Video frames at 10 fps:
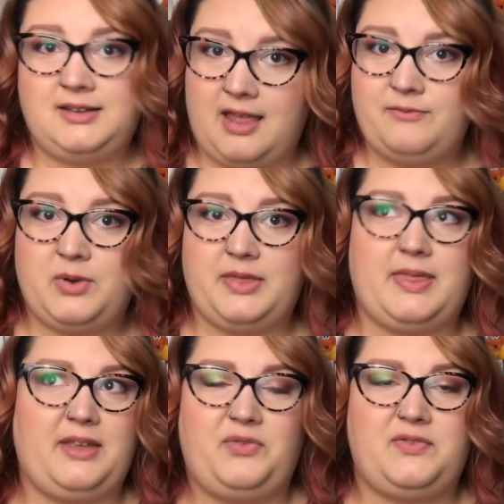in love
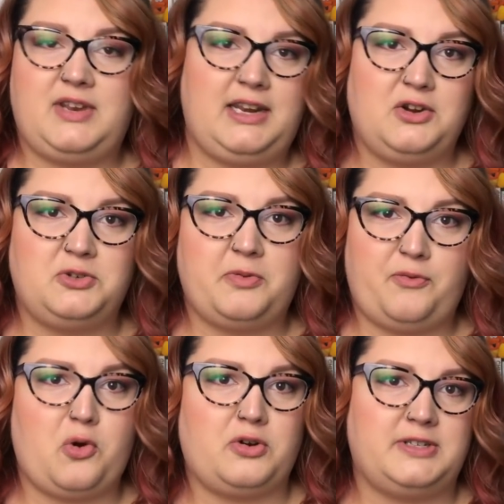with like 15 years
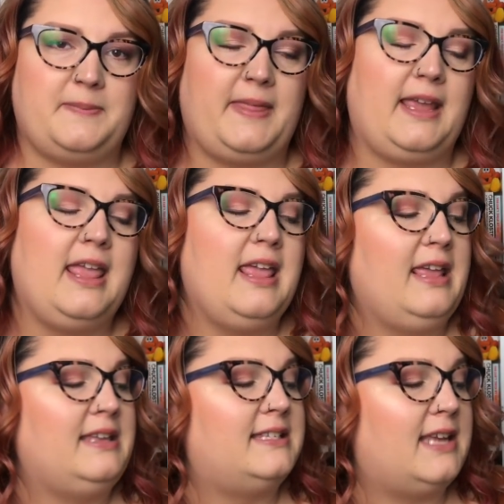before or something.
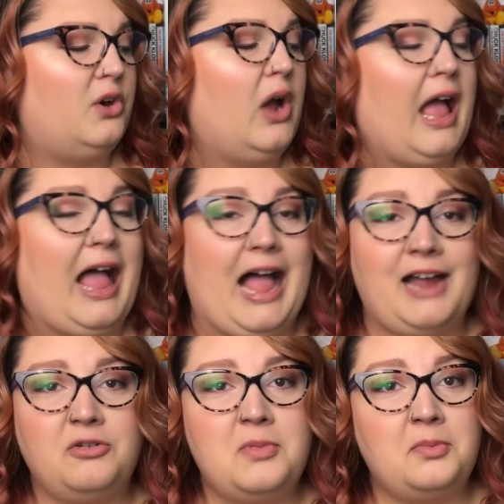So
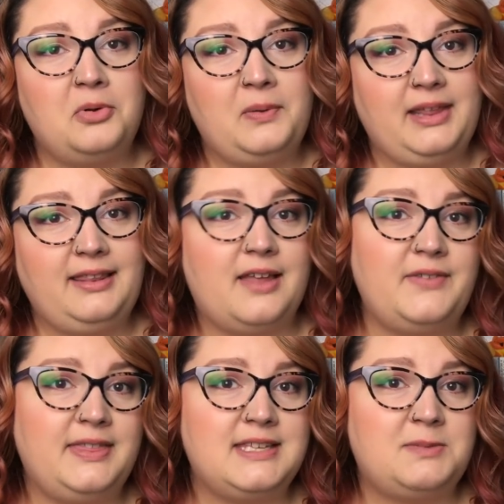I remember really
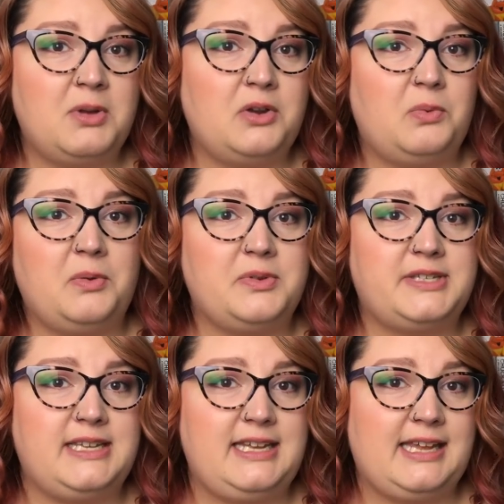loving this book. We will
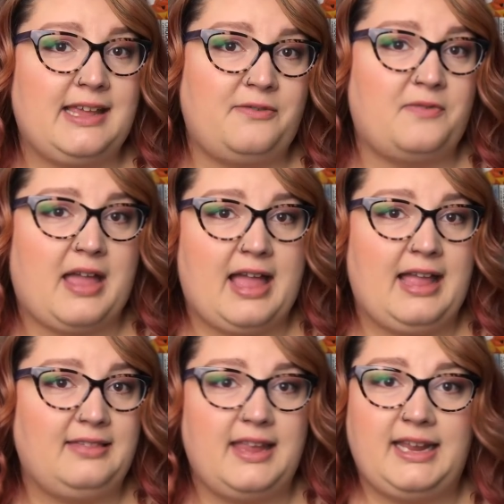see if
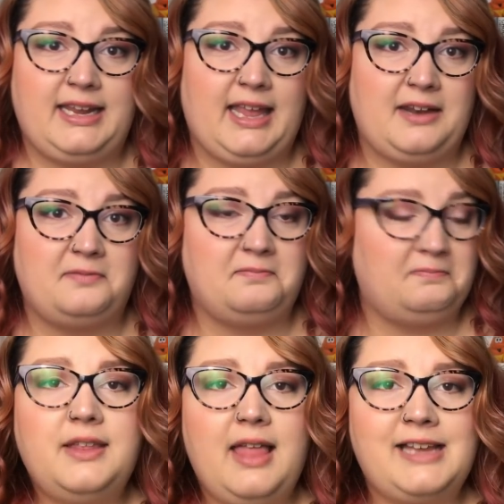I like it again.
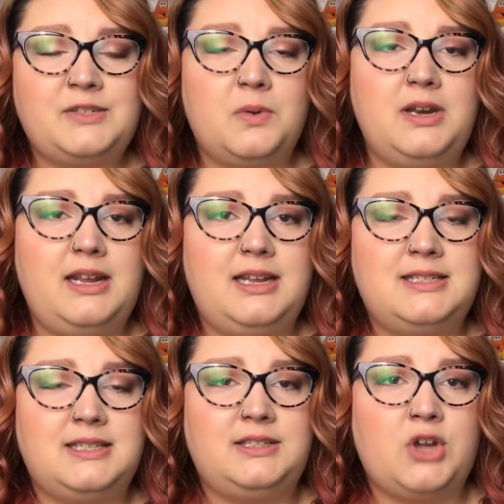And the last one
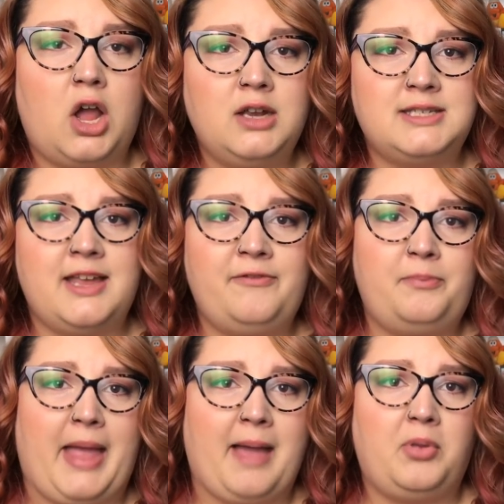is The Dogs
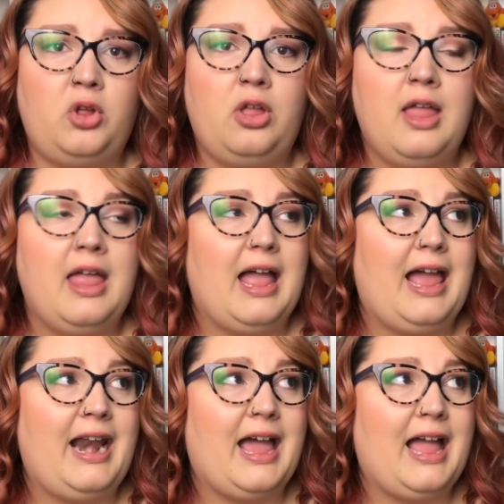of Babel.
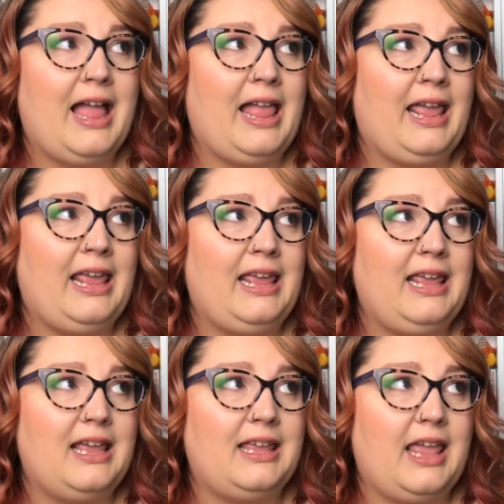And
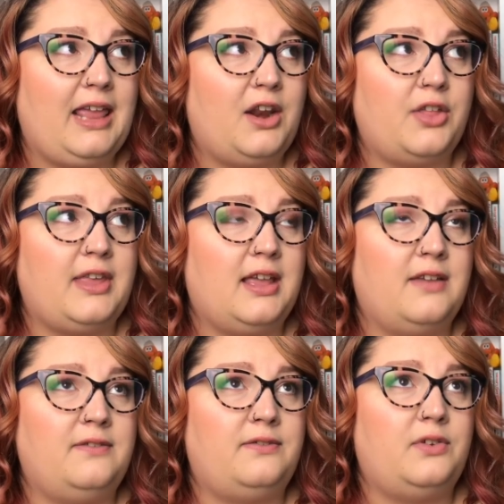I cannot think
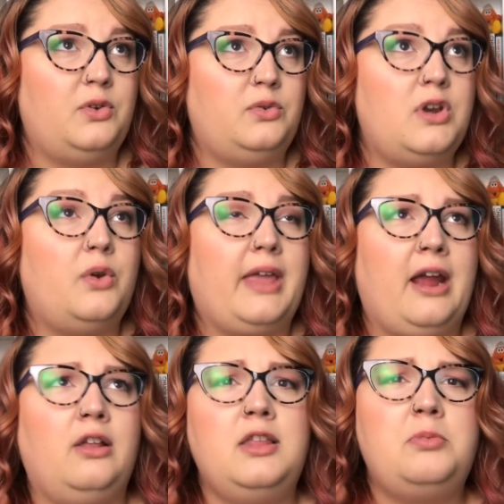of who, no,
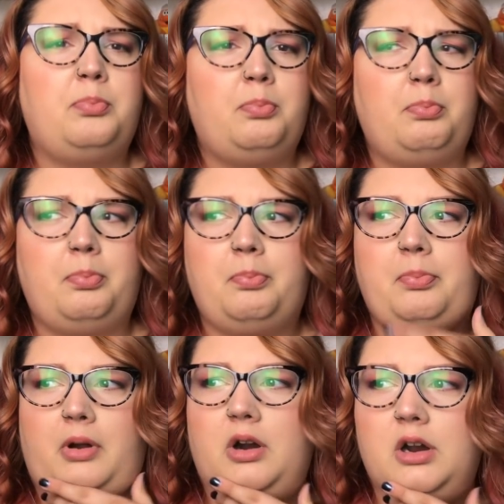Carolyn
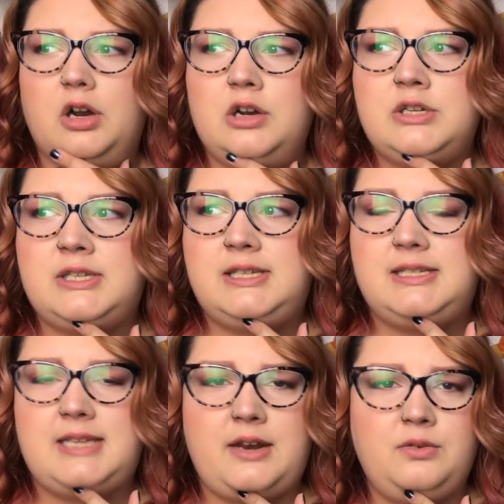Parkhurst.
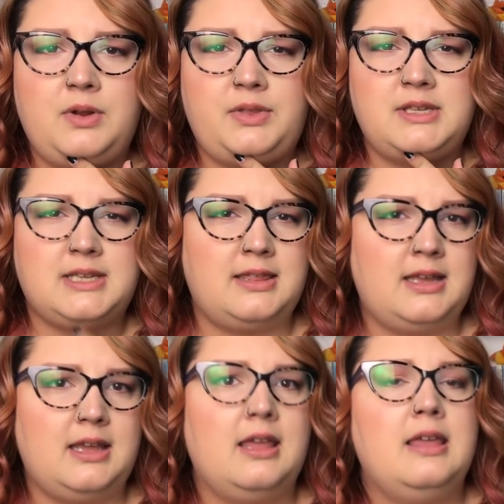Is that who wrote this, I
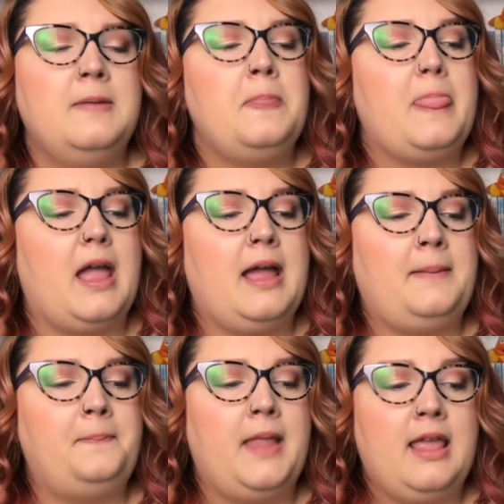think?
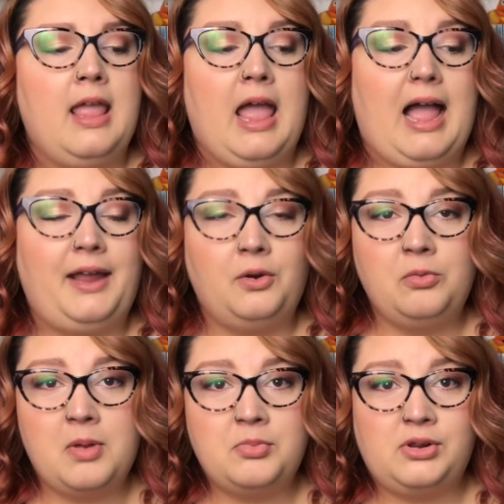Um, I
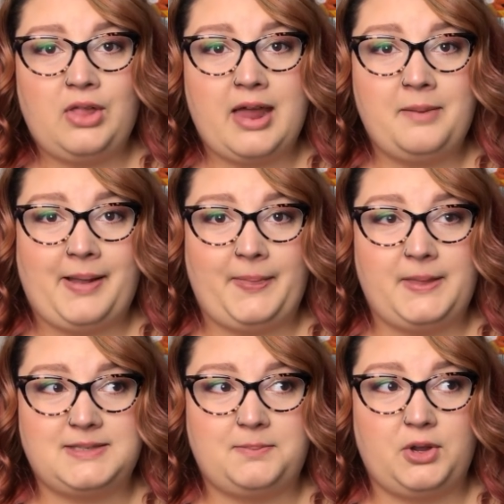don't remember a lot about
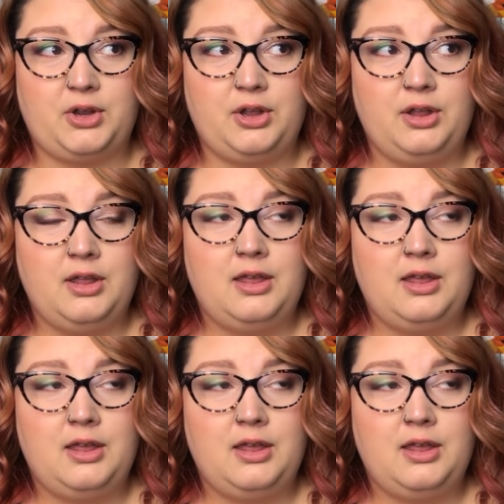this book.